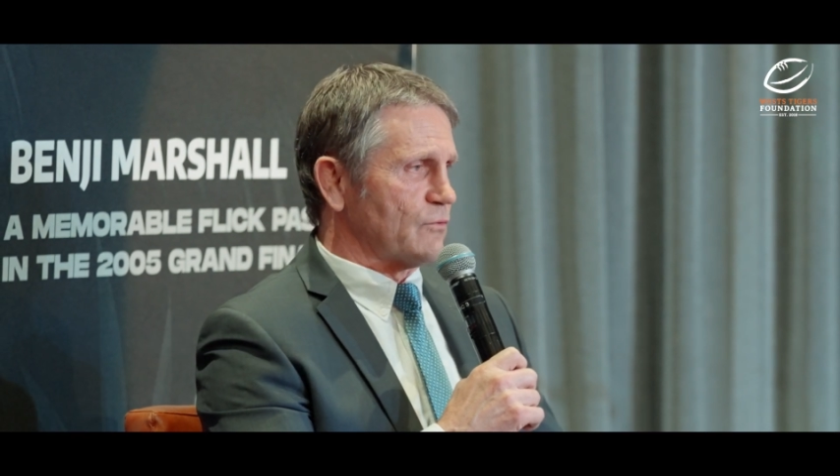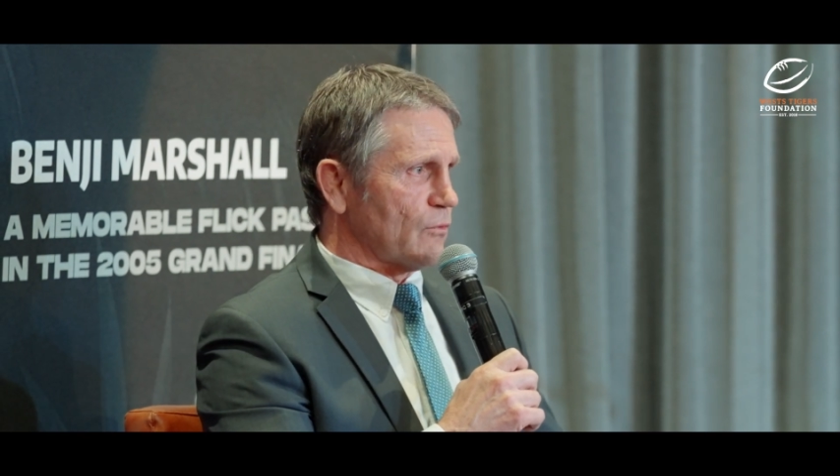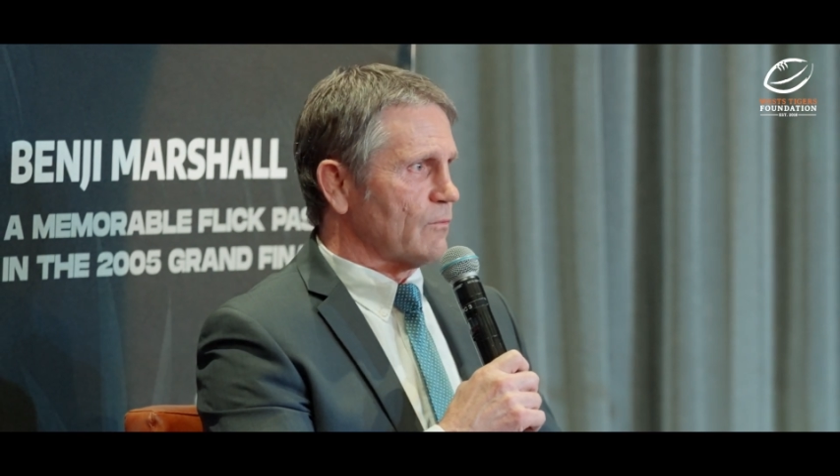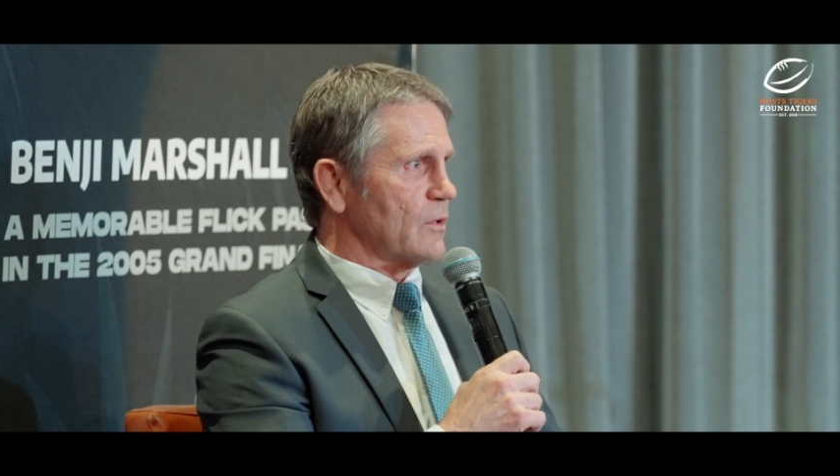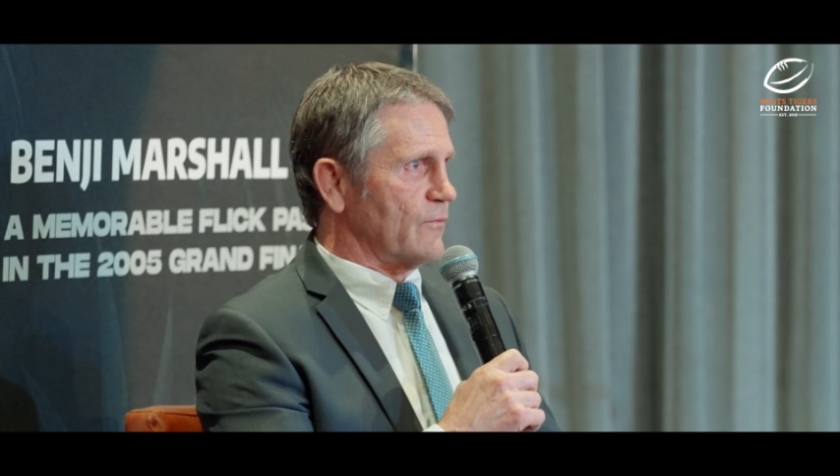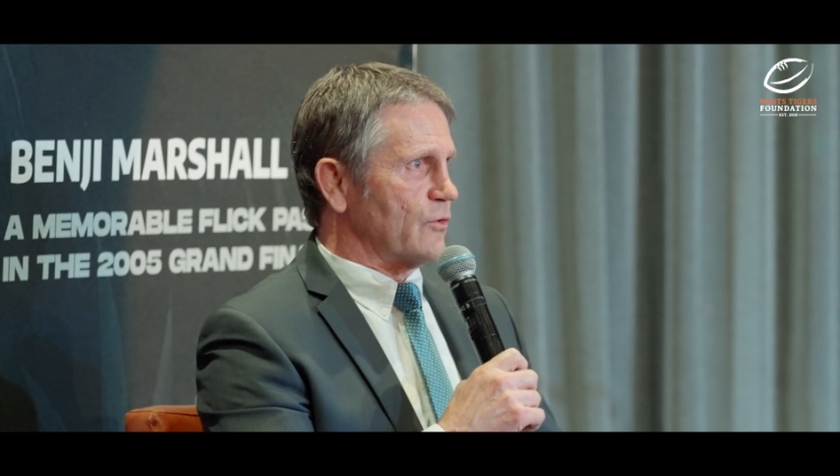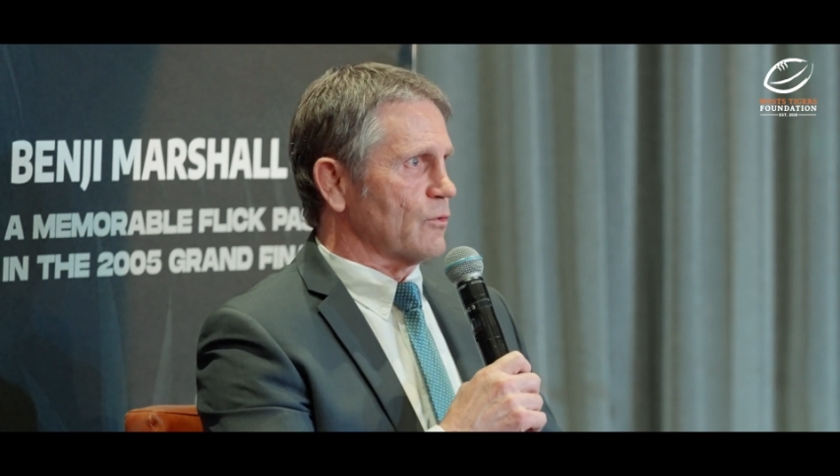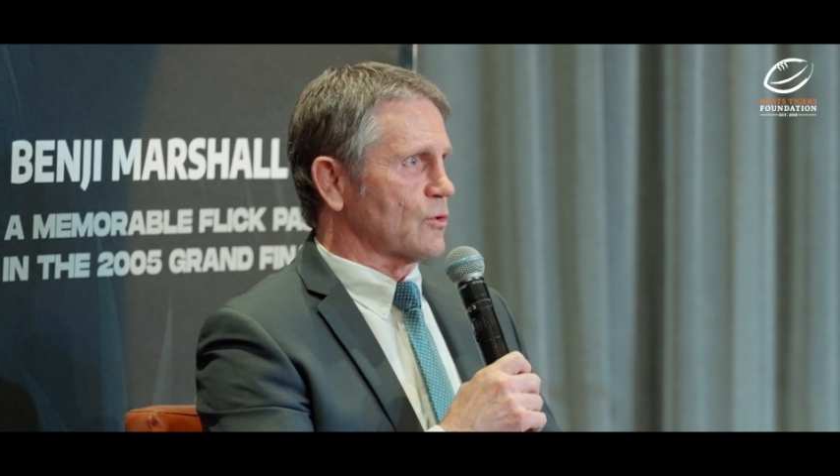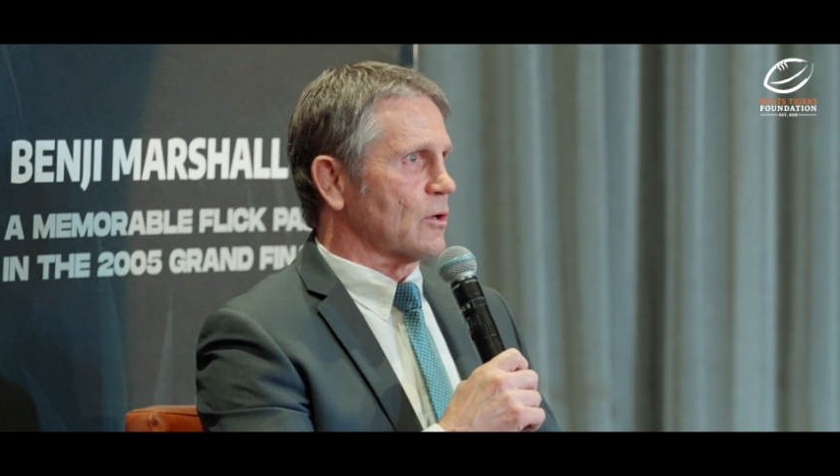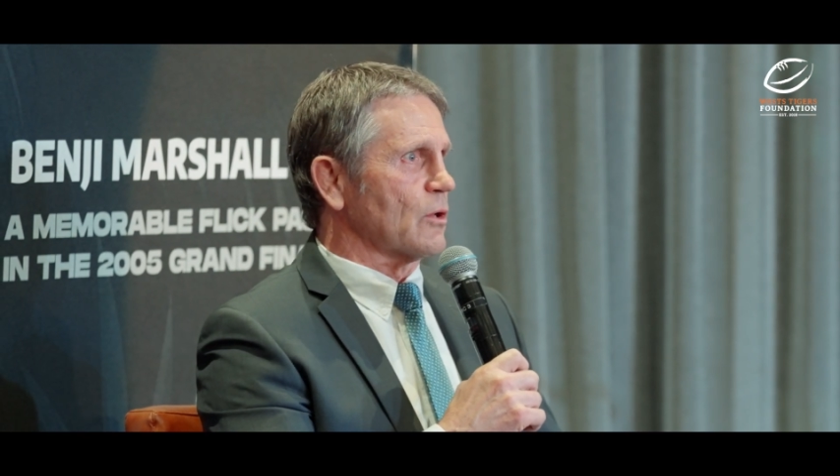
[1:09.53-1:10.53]

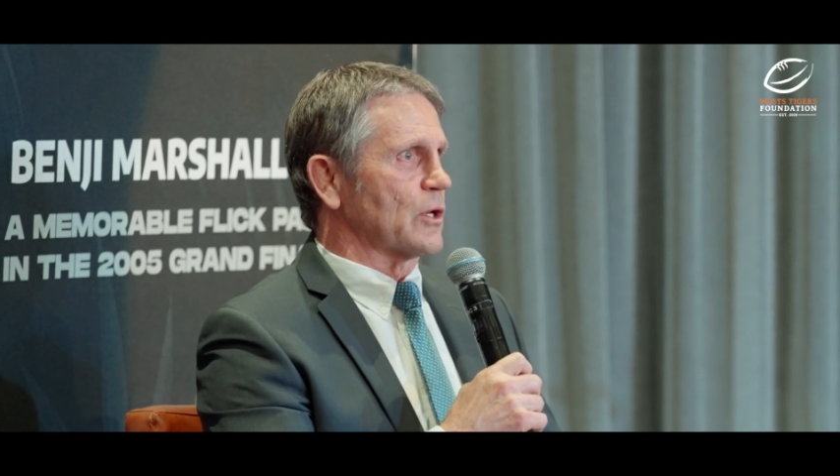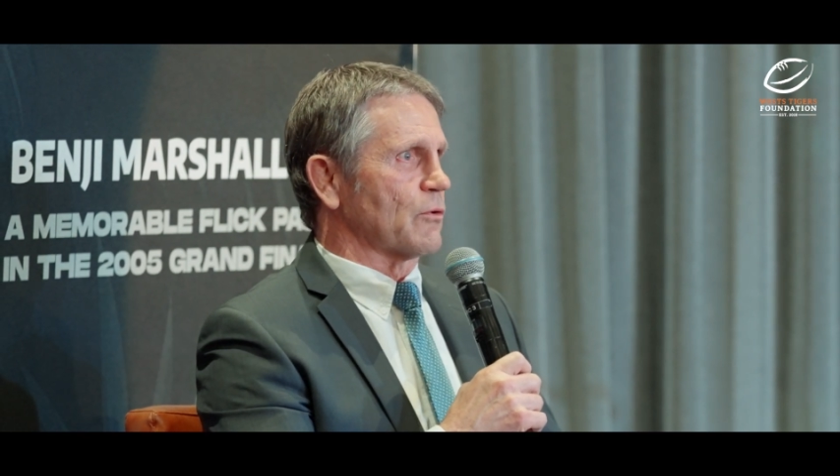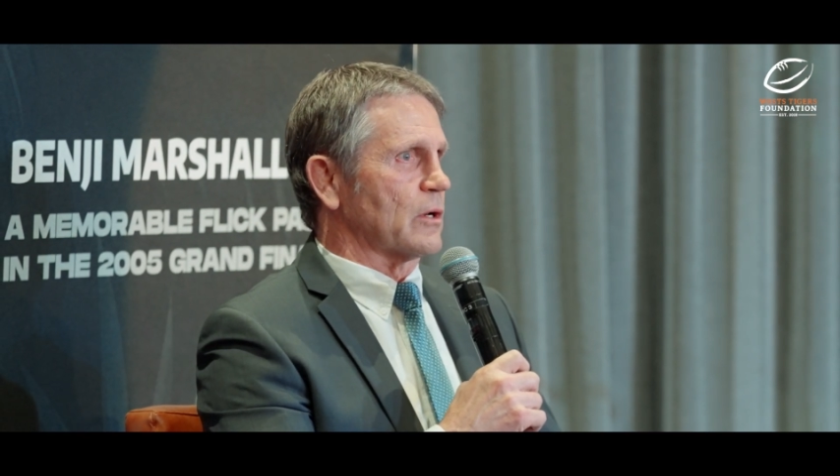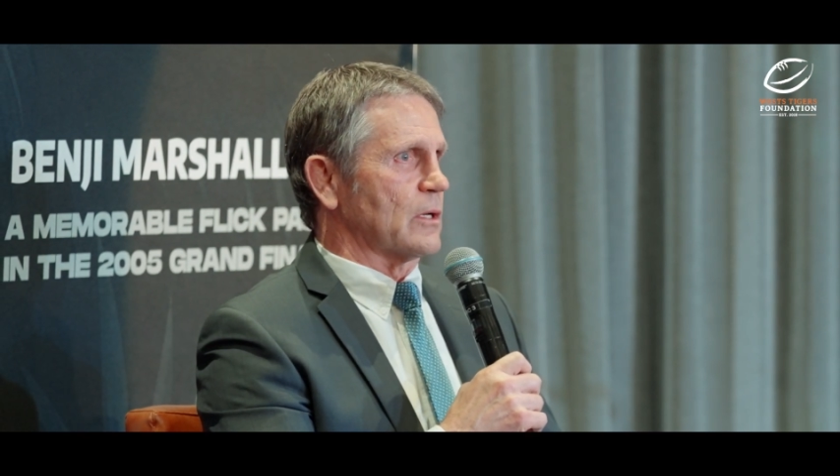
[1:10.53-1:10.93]
you're a good leader